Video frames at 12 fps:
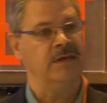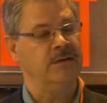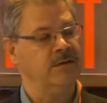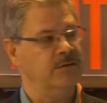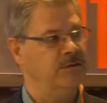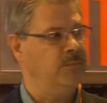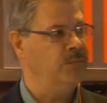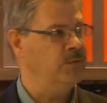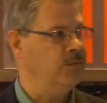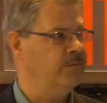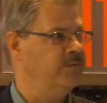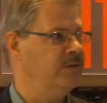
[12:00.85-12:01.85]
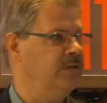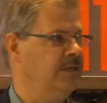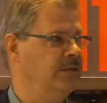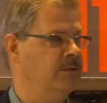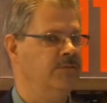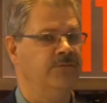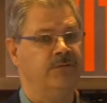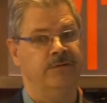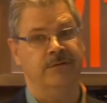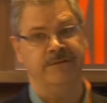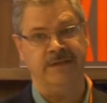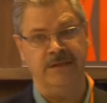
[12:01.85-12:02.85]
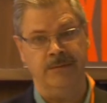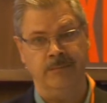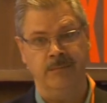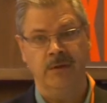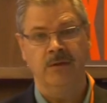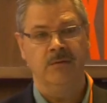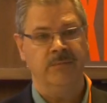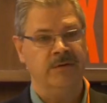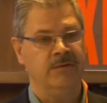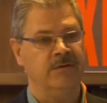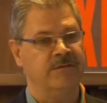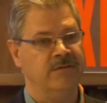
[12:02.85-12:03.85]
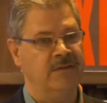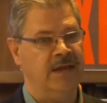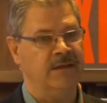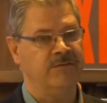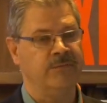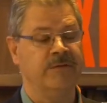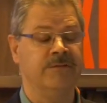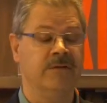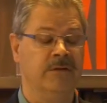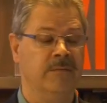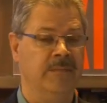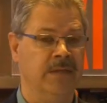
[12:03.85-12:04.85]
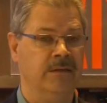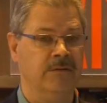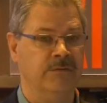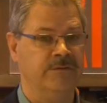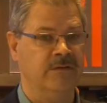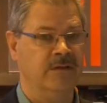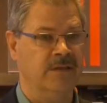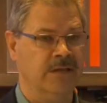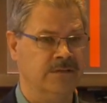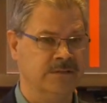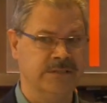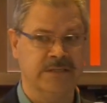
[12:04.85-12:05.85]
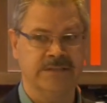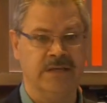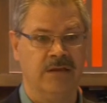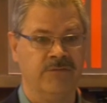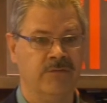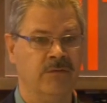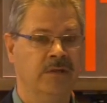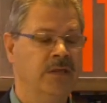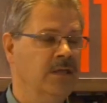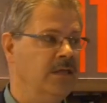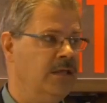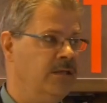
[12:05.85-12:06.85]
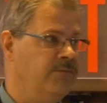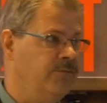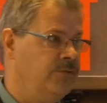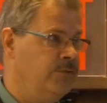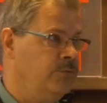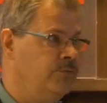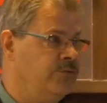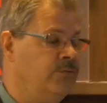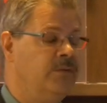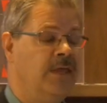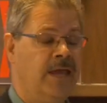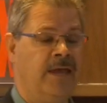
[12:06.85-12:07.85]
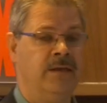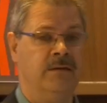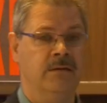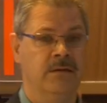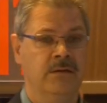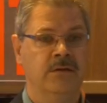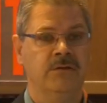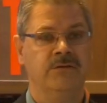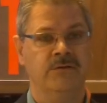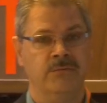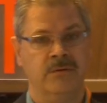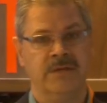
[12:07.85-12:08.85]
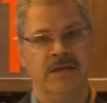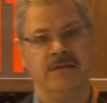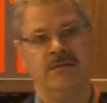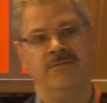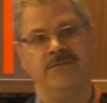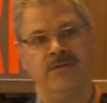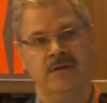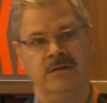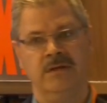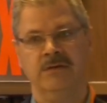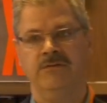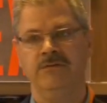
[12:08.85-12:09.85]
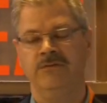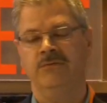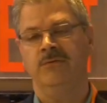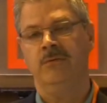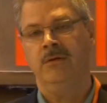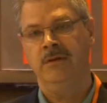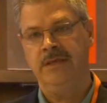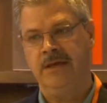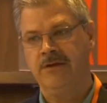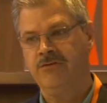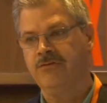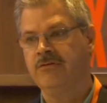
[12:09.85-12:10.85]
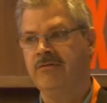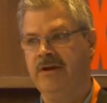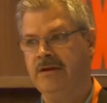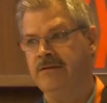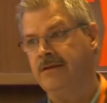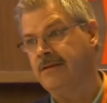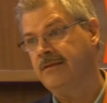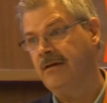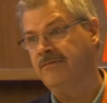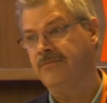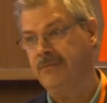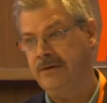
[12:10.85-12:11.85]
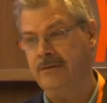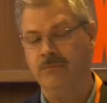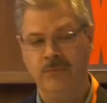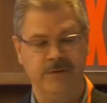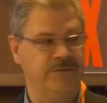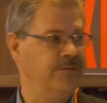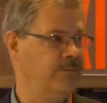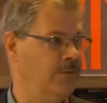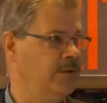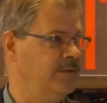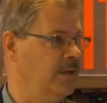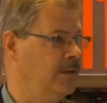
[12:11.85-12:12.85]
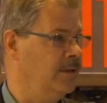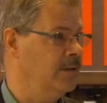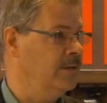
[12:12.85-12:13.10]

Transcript: that are going to move the needle for your team, because that's what's going to make you successful. If you do that, you will get the funding to do all the extra crazy stuff once you're all done.